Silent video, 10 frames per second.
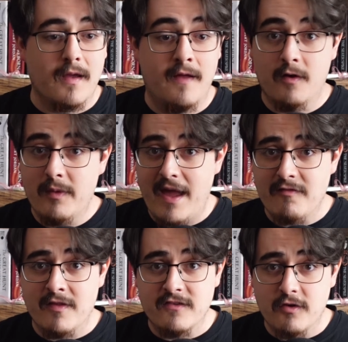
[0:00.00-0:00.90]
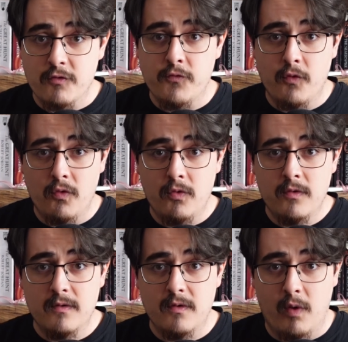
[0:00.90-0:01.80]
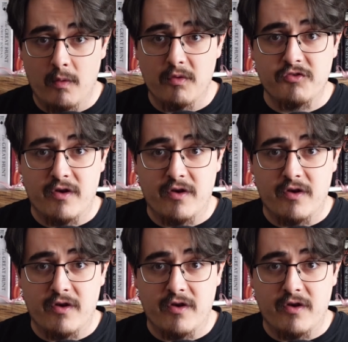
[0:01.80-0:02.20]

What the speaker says: And there we have it. That's our full werewolf